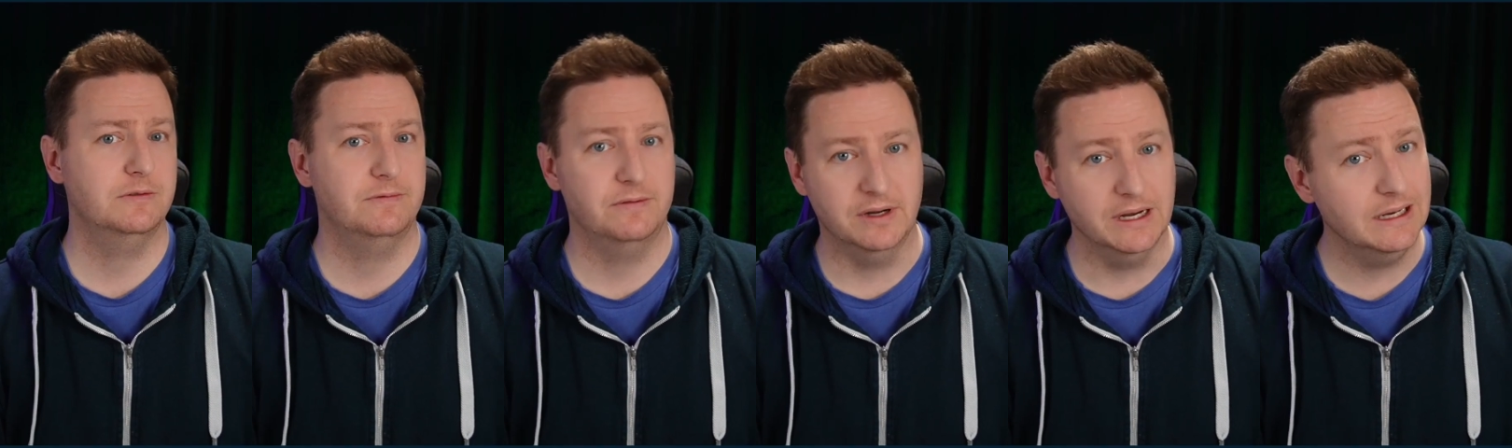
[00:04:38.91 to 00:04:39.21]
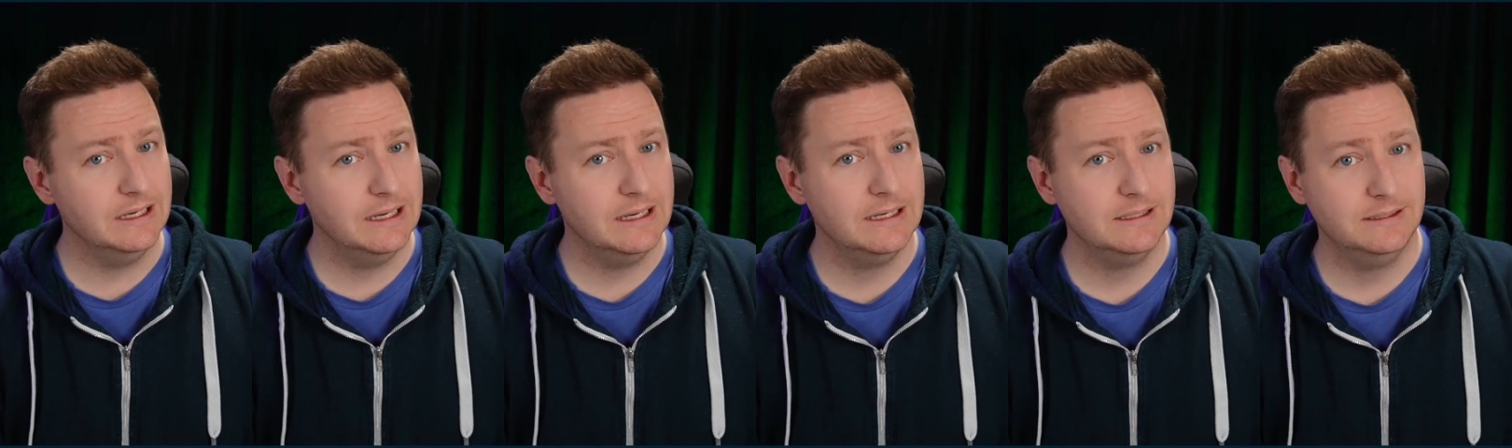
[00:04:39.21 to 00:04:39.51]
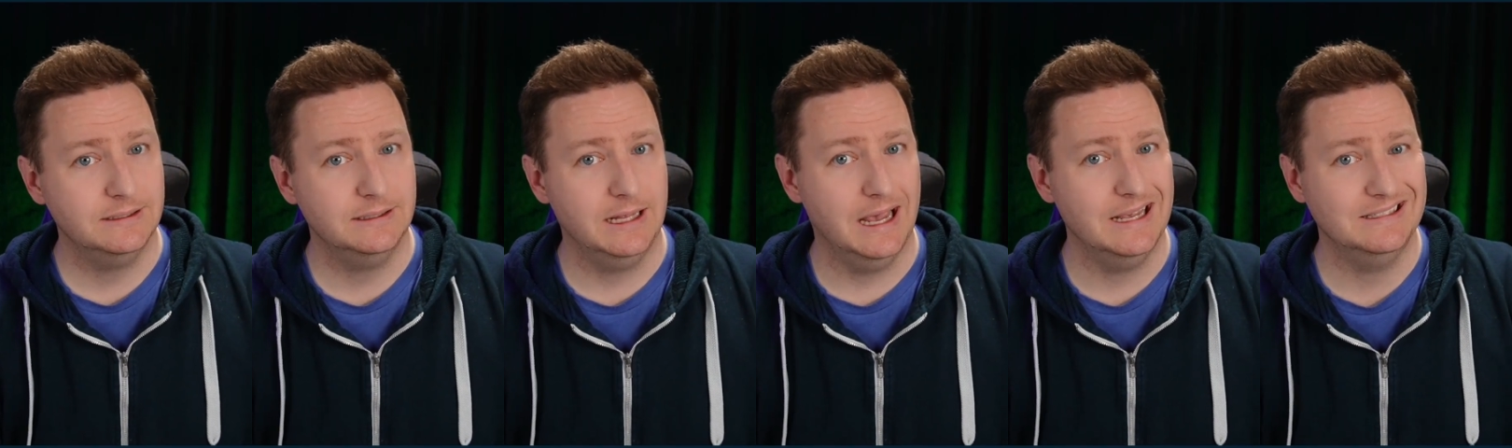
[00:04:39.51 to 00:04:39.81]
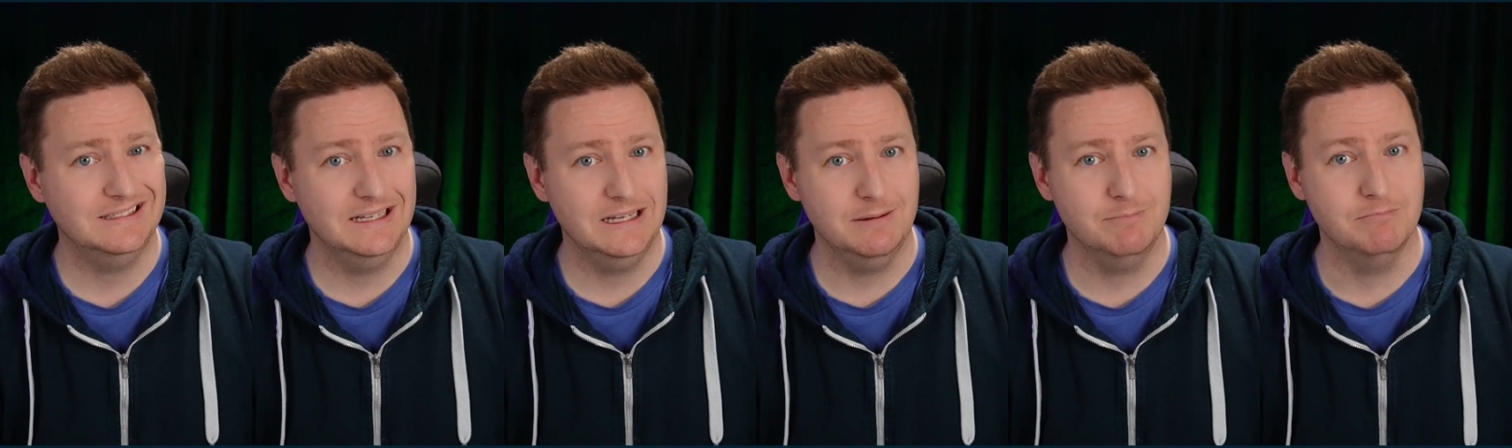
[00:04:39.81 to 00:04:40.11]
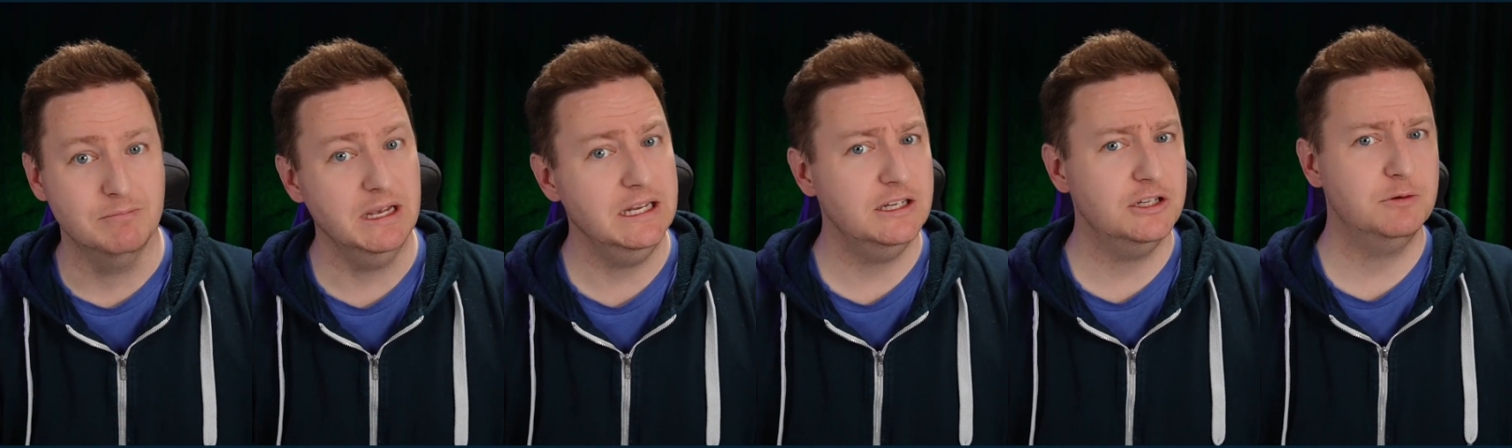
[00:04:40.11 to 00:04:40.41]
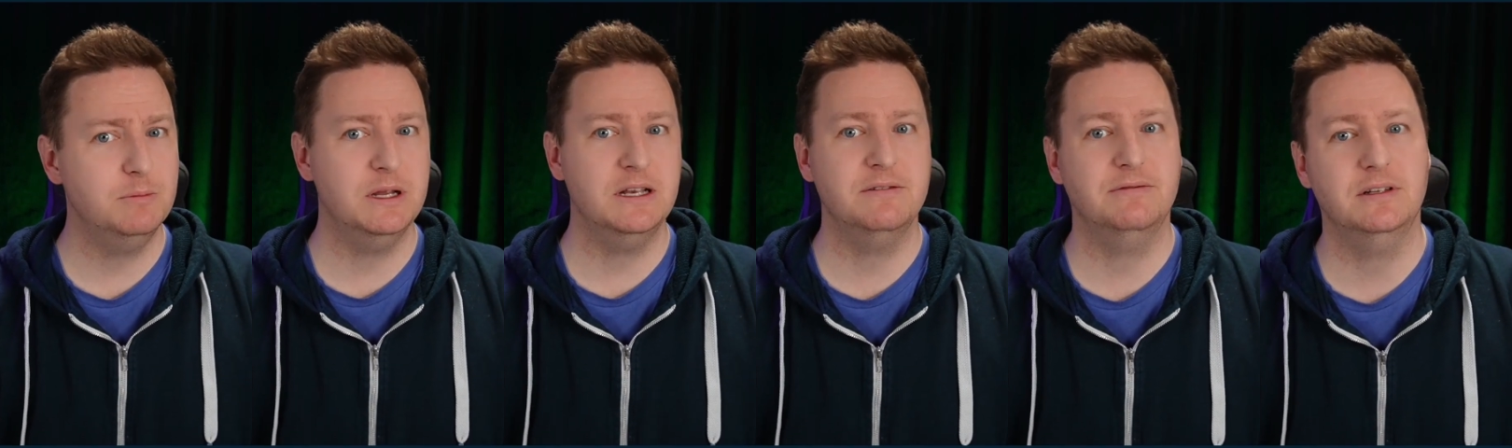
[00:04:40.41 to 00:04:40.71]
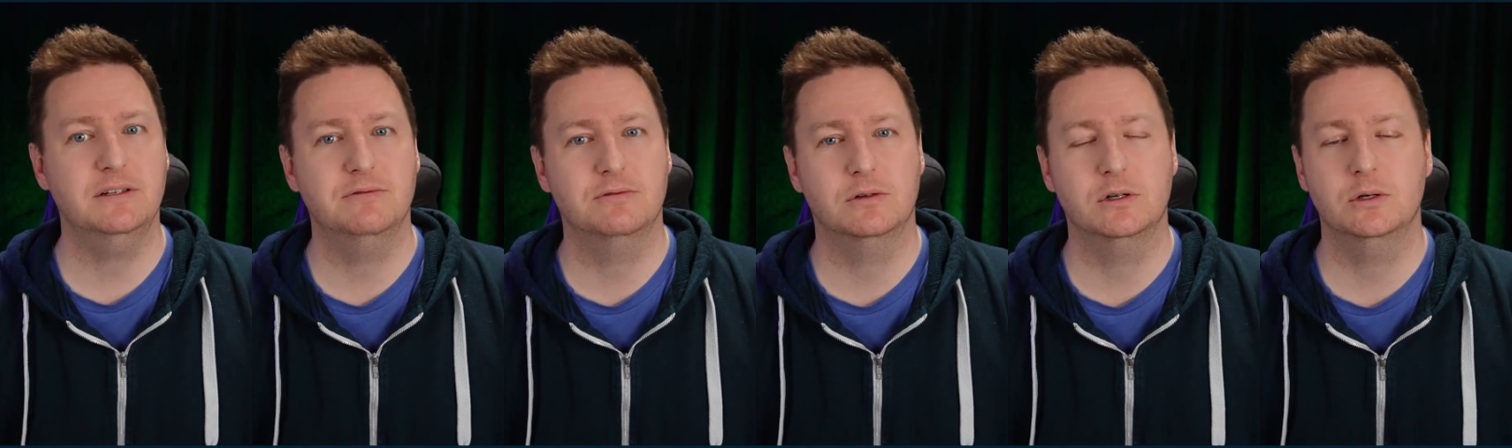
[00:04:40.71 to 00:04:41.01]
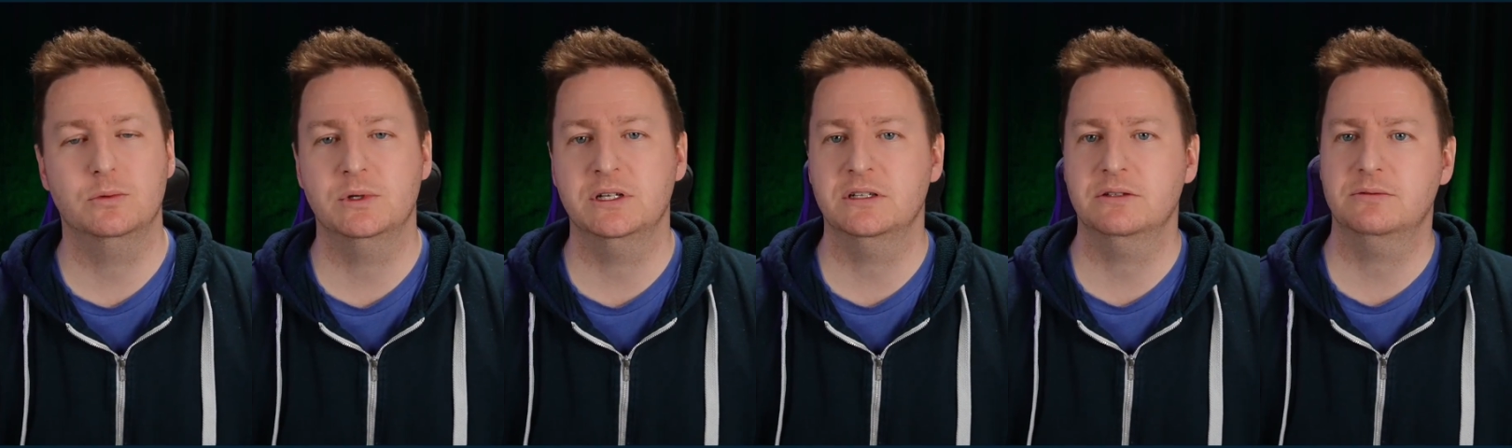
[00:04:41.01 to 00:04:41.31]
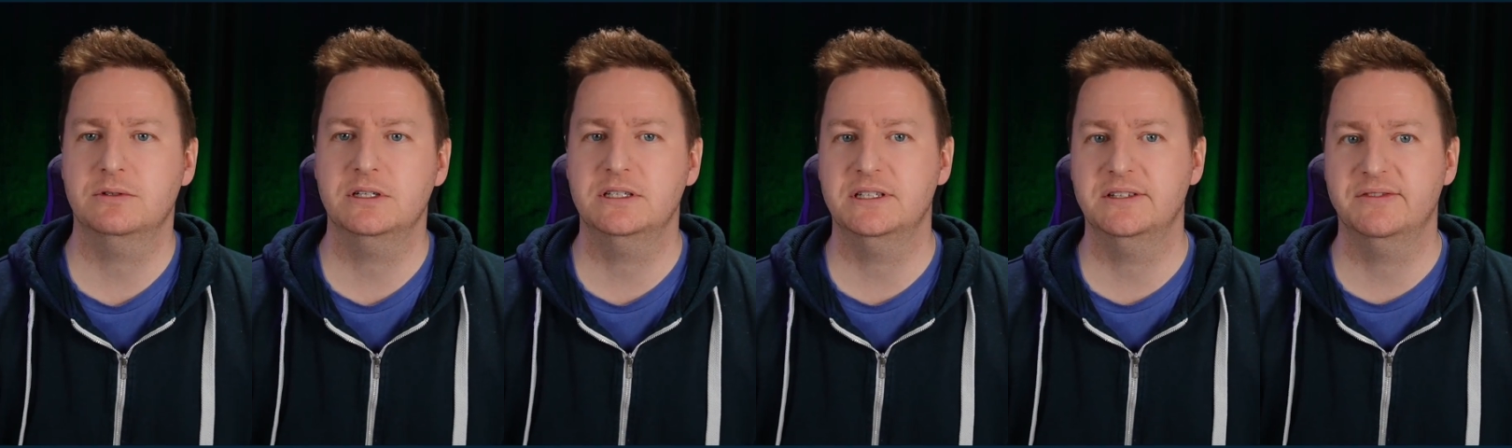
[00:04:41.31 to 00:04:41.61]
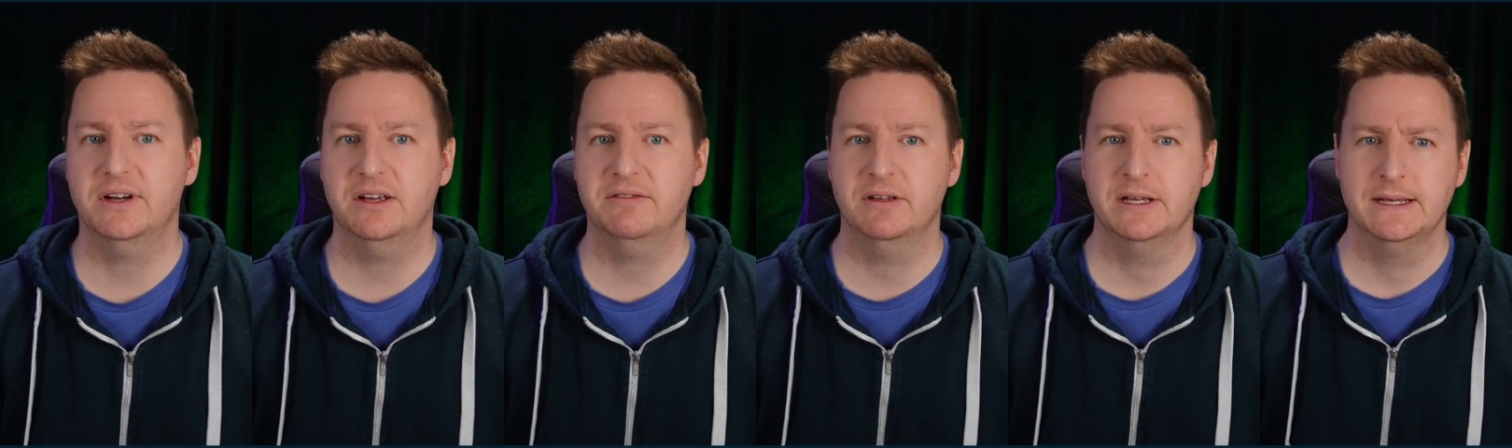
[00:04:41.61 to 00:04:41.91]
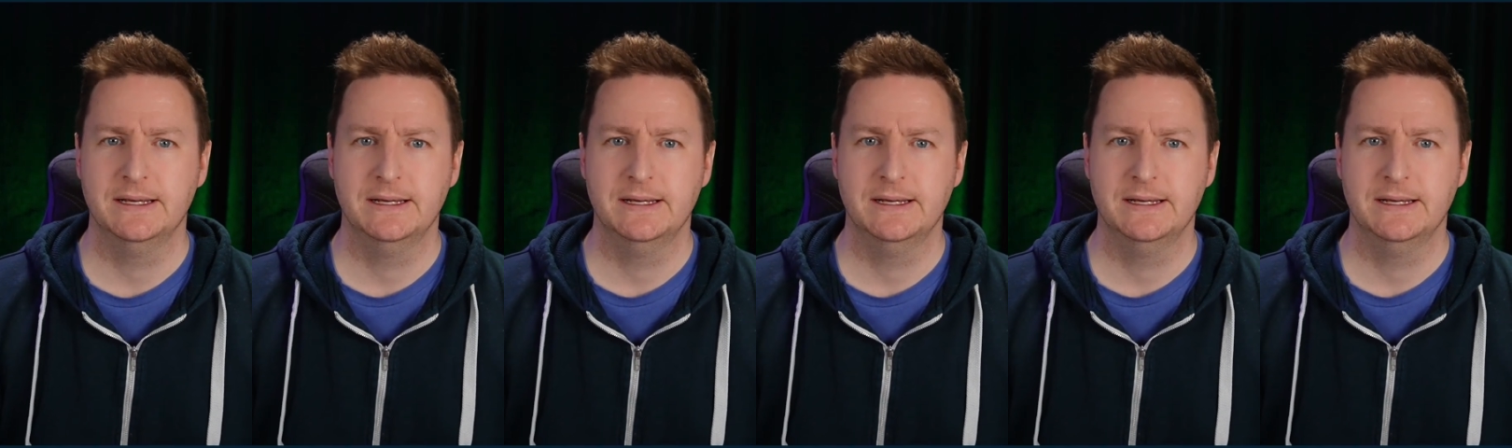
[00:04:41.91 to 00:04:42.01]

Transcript: friendliness as a major benefit for Windows 365,